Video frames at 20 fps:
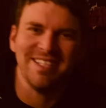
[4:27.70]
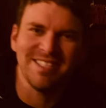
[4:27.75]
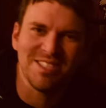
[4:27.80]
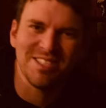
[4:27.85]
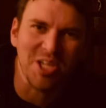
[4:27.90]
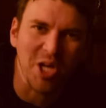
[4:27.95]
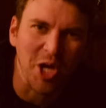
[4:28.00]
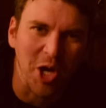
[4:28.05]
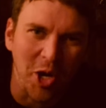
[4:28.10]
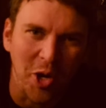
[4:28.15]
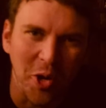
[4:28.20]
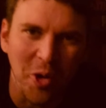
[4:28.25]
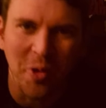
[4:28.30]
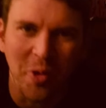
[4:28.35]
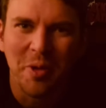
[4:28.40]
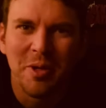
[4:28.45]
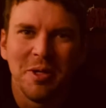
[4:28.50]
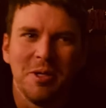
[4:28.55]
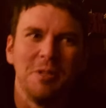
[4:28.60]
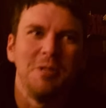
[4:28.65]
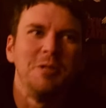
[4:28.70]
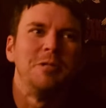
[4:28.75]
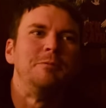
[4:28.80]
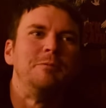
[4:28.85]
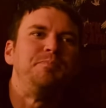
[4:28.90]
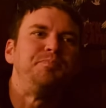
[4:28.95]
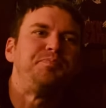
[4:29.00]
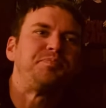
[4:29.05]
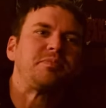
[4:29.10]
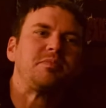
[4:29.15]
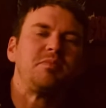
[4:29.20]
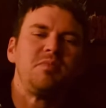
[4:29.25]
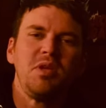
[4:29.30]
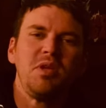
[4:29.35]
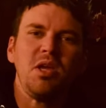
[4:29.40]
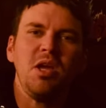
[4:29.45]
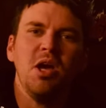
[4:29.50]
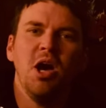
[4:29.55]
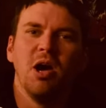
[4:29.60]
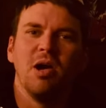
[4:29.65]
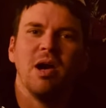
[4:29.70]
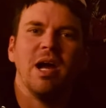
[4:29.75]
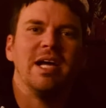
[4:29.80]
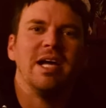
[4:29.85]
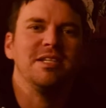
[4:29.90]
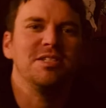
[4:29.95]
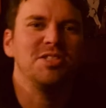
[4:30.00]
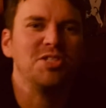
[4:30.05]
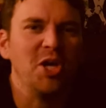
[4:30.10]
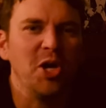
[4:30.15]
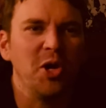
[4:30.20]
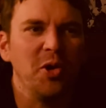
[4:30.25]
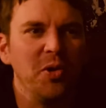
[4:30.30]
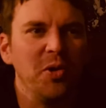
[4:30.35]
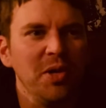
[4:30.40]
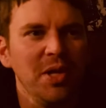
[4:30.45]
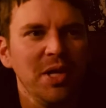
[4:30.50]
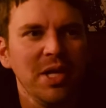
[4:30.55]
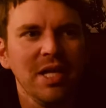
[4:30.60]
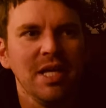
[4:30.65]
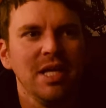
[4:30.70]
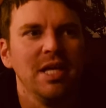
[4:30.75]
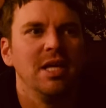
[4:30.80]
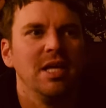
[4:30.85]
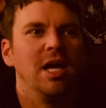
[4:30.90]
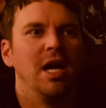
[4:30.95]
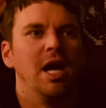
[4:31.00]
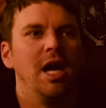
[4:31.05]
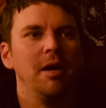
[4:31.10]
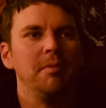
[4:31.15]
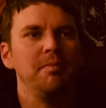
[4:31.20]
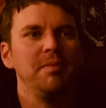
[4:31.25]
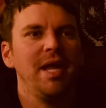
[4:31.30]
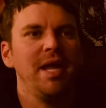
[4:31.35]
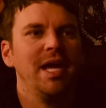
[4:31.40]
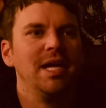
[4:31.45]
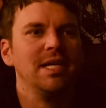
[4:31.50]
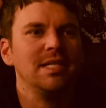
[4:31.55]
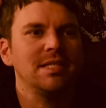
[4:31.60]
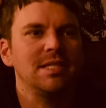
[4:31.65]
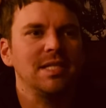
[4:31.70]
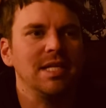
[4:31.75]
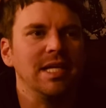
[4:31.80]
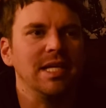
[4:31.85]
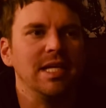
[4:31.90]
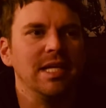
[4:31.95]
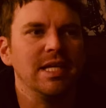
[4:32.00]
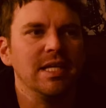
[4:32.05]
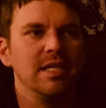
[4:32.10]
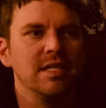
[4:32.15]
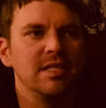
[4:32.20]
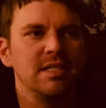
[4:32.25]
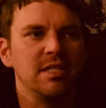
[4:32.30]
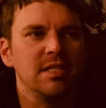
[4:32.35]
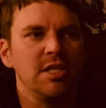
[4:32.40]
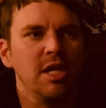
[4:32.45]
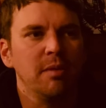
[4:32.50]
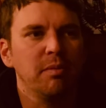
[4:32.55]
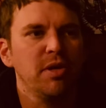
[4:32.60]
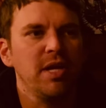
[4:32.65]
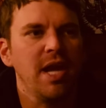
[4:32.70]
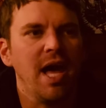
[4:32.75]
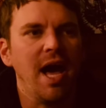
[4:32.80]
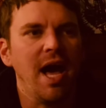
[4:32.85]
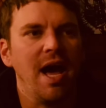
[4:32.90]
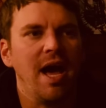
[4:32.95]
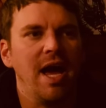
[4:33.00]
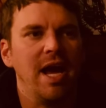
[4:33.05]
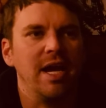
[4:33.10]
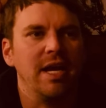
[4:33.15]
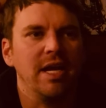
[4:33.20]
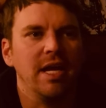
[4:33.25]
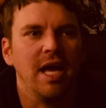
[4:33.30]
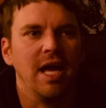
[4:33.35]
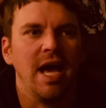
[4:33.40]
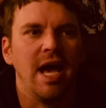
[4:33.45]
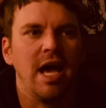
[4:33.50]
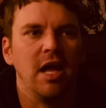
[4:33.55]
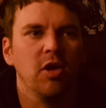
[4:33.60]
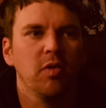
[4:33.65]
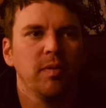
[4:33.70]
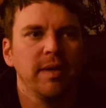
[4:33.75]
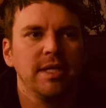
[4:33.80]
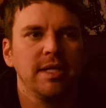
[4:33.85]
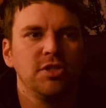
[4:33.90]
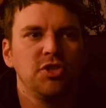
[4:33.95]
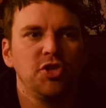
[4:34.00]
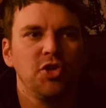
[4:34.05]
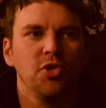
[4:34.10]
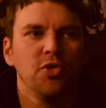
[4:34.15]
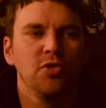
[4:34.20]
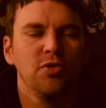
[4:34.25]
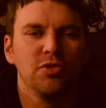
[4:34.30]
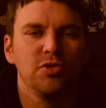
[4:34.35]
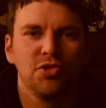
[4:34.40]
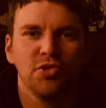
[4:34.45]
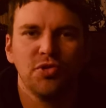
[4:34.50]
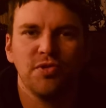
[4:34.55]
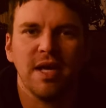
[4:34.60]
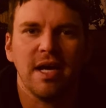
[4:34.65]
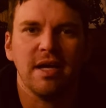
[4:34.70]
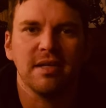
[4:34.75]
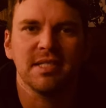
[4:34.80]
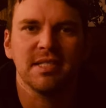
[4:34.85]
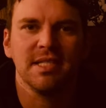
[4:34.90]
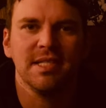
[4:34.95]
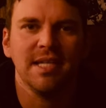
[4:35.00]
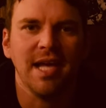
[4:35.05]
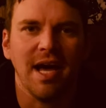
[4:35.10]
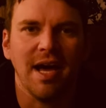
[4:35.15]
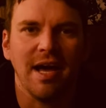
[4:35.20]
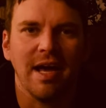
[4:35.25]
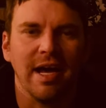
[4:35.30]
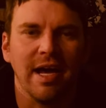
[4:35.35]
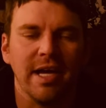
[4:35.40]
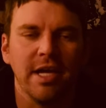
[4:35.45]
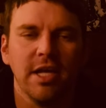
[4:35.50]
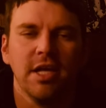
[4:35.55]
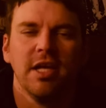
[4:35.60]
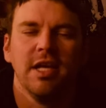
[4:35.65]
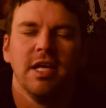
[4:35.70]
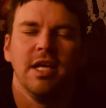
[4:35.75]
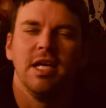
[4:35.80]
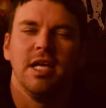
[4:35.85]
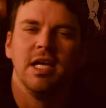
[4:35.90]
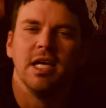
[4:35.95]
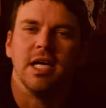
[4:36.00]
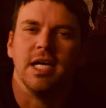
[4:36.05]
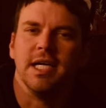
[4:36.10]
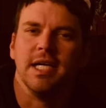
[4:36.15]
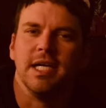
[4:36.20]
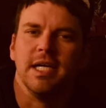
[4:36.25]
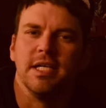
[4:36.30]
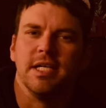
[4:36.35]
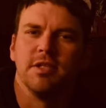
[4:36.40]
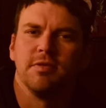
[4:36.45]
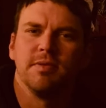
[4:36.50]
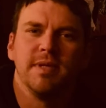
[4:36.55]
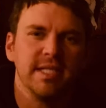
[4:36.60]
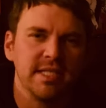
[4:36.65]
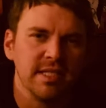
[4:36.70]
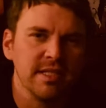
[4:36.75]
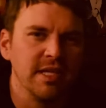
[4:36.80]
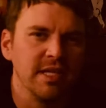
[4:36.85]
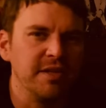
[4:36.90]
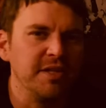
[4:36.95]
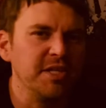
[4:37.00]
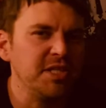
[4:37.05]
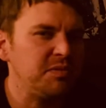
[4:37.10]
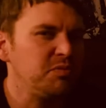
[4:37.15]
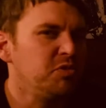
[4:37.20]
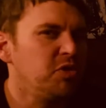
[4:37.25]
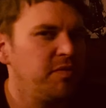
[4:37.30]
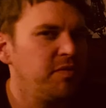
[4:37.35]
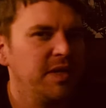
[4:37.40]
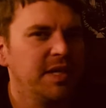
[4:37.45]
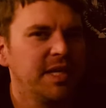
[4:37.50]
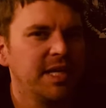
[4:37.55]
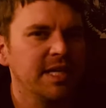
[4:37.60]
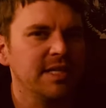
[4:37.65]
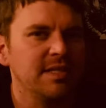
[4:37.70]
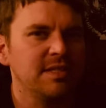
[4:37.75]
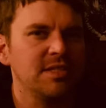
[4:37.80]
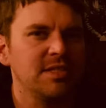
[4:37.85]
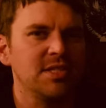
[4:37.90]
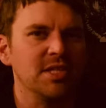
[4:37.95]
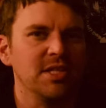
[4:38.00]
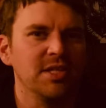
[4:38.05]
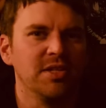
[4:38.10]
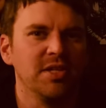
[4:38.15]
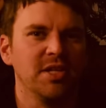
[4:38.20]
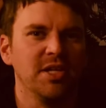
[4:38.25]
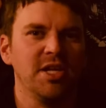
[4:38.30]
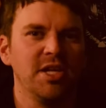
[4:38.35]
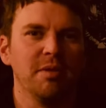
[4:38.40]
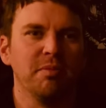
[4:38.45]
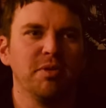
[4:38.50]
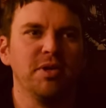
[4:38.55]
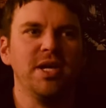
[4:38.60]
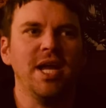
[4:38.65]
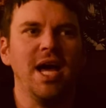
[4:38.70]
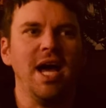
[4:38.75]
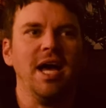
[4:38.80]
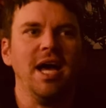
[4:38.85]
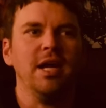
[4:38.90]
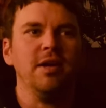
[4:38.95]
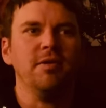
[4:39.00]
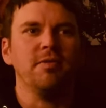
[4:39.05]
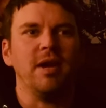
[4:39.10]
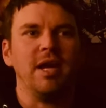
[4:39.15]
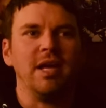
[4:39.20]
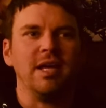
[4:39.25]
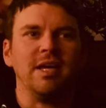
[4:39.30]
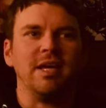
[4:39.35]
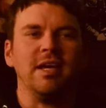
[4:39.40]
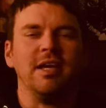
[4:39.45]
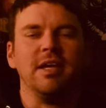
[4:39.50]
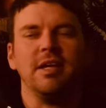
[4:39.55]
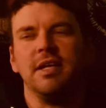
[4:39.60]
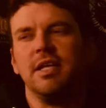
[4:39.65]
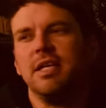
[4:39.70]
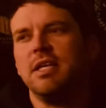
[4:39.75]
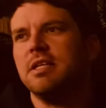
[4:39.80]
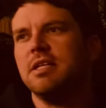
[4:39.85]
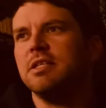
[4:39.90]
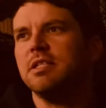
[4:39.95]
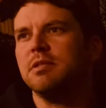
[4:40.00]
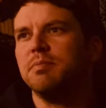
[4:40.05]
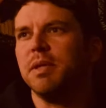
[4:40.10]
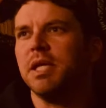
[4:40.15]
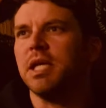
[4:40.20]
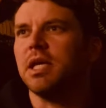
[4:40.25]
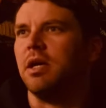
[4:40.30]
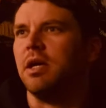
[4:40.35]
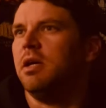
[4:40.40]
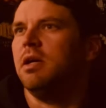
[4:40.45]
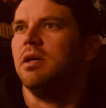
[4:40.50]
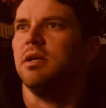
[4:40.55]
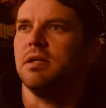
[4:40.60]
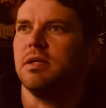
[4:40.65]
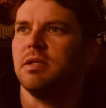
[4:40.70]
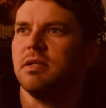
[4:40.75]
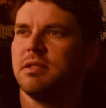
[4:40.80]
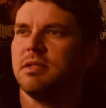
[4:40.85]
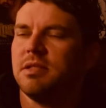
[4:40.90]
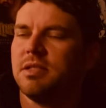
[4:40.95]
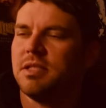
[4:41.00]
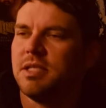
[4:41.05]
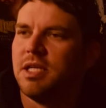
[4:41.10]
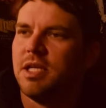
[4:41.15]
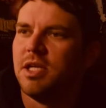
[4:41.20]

so, all right. So, up next is number nine, Halloween 2, 2009. Uh, the reason that this movie gets the number nine ranking is because